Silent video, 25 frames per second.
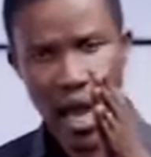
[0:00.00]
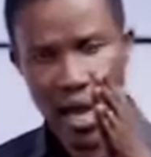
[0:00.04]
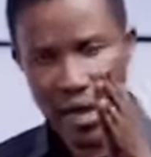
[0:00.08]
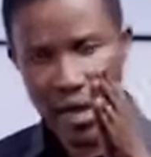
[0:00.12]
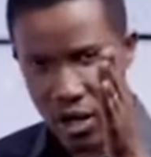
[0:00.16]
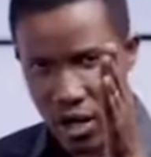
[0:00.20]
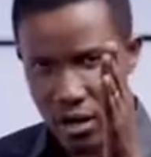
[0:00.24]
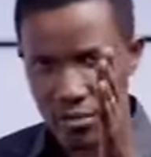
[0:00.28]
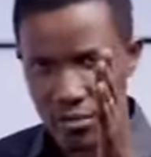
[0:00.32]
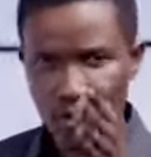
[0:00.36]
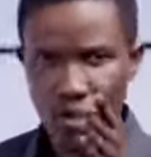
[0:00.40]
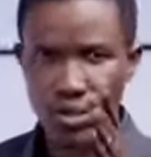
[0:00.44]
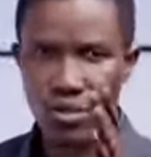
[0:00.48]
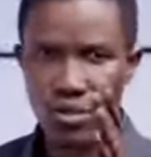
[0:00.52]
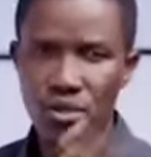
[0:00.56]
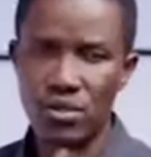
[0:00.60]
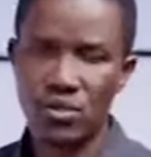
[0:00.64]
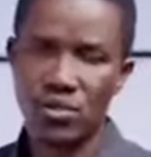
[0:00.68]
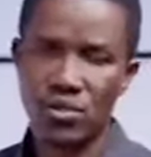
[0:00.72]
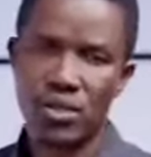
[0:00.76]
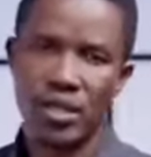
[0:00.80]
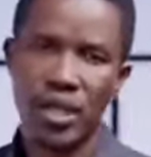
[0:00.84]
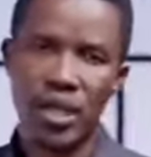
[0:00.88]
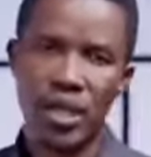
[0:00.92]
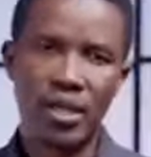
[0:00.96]
I come to you
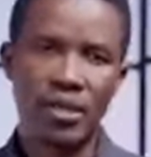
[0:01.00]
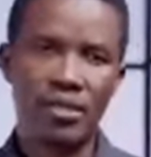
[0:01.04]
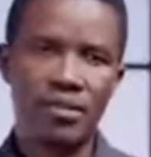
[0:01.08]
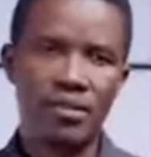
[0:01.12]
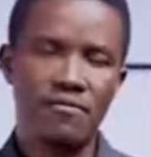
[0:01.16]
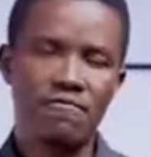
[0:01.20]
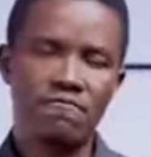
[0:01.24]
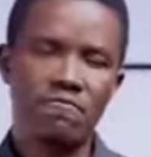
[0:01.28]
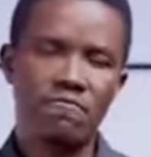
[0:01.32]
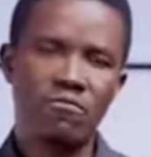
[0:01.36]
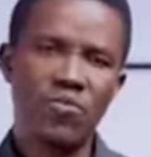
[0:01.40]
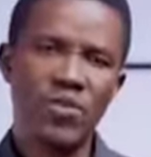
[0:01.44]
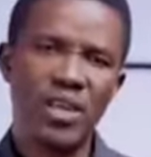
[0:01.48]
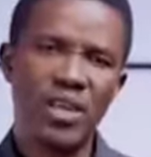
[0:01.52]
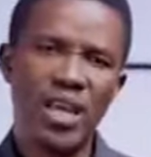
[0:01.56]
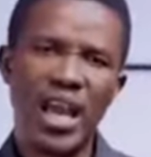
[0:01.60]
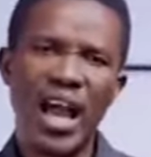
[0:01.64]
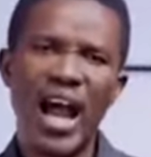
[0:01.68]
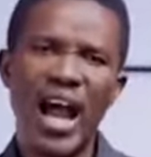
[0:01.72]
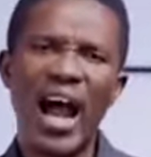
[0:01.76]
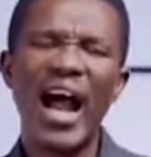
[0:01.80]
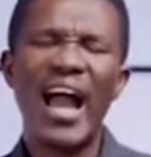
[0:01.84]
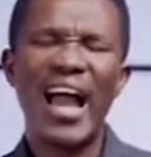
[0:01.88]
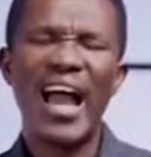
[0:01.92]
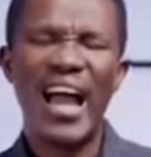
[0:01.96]
today.
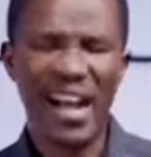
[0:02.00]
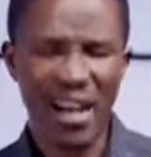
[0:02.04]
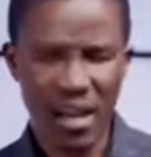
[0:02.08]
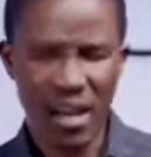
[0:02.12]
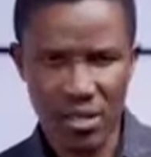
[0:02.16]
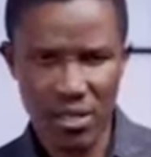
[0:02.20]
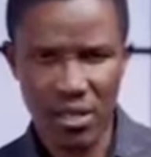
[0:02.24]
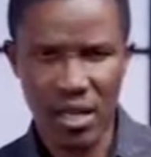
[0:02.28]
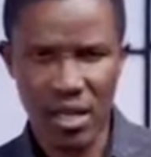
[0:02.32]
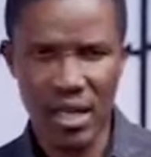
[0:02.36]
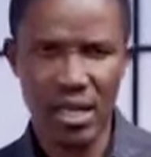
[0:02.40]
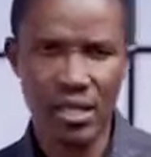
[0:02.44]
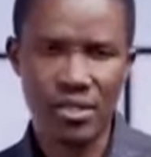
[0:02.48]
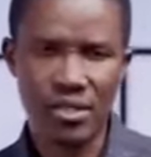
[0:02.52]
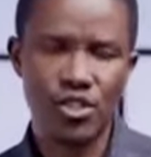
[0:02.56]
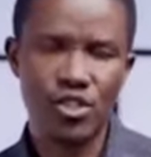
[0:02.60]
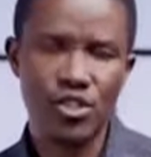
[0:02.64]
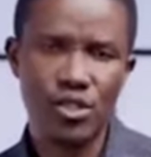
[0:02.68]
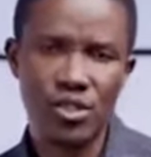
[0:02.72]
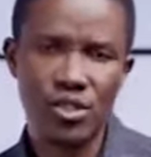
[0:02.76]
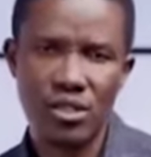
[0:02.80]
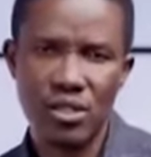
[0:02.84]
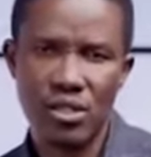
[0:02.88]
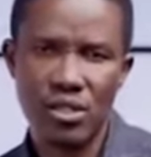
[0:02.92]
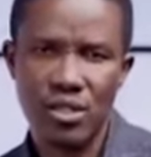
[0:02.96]
I
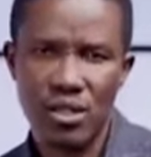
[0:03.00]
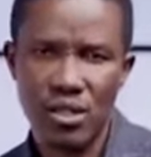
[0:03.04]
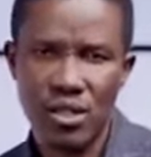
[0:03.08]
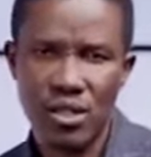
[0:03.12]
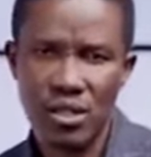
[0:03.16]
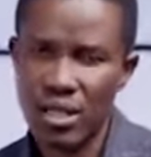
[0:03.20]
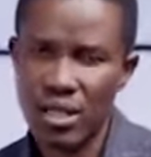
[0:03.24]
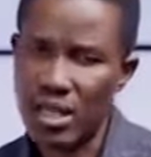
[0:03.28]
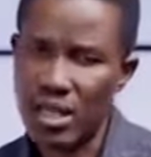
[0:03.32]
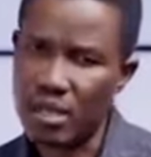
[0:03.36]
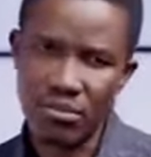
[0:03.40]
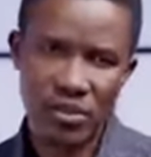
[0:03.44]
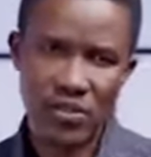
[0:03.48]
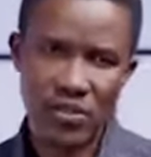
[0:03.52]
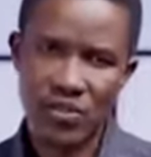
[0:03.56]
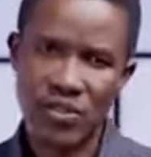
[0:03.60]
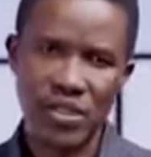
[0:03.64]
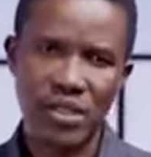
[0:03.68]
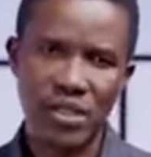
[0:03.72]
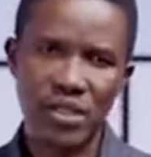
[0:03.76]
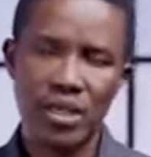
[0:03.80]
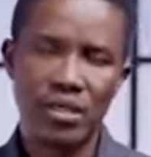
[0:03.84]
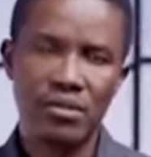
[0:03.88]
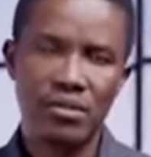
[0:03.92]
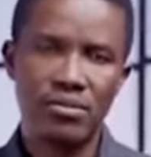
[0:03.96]
acknowledge that I'm a
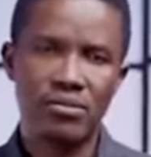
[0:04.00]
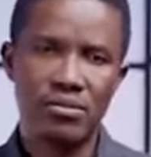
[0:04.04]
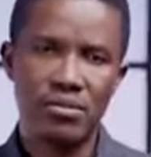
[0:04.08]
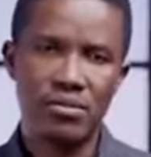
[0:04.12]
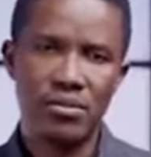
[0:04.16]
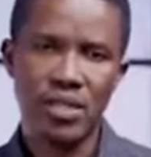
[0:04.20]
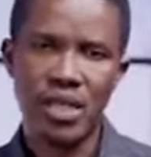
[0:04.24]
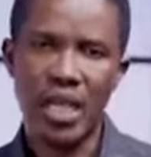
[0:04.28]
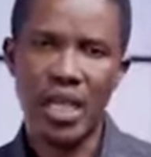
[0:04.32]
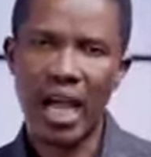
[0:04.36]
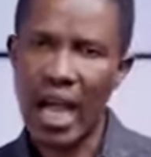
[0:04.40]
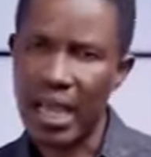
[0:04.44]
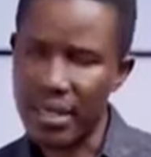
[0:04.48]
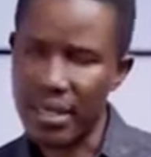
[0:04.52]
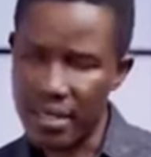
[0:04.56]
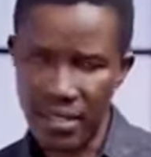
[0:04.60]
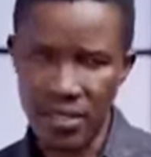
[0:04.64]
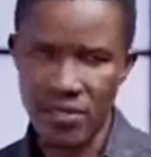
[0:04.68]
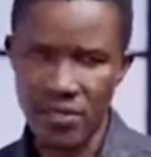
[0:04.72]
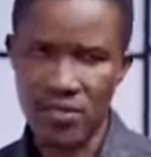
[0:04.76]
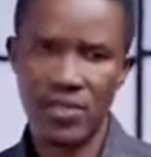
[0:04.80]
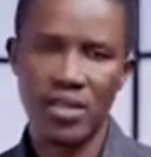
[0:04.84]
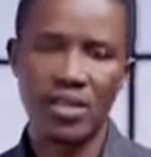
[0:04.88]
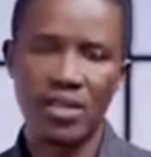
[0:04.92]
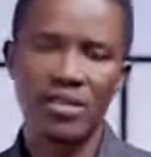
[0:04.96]
sinner. I need
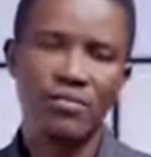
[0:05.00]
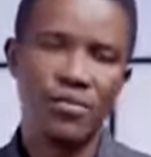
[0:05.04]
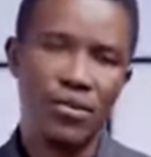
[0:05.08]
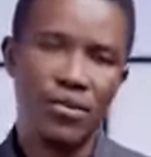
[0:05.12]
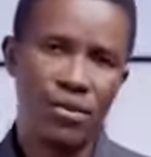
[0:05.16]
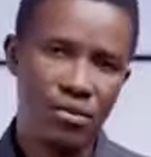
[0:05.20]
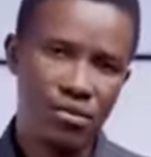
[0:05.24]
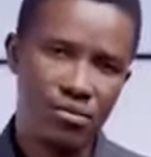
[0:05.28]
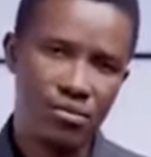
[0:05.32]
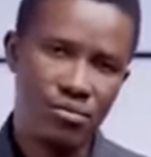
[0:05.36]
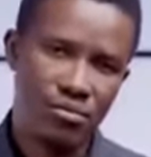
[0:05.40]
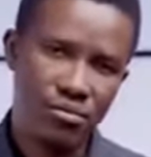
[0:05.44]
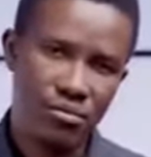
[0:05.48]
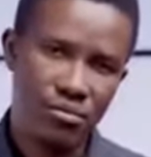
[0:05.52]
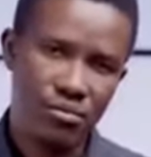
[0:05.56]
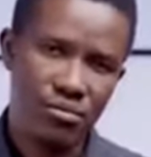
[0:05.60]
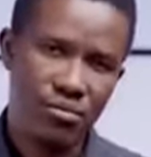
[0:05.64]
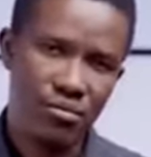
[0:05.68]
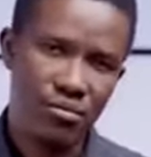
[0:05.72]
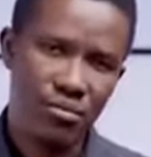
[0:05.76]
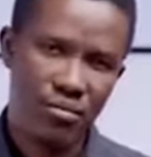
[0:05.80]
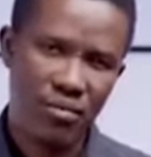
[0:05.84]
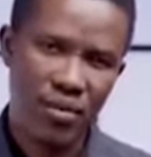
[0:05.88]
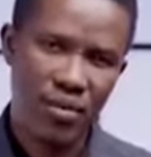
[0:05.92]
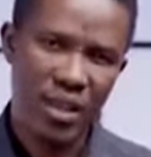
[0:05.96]
a Savior.
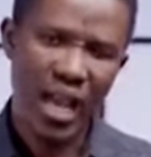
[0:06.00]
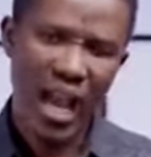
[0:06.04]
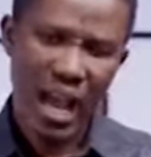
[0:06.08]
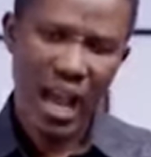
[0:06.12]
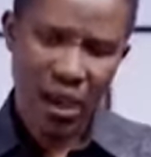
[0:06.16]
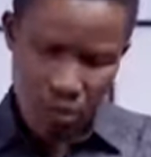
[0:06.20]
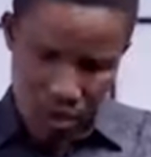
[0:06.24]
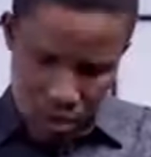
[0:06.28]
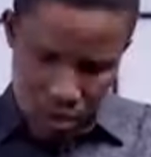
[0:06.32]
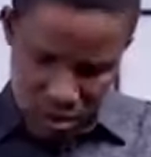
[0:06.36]
I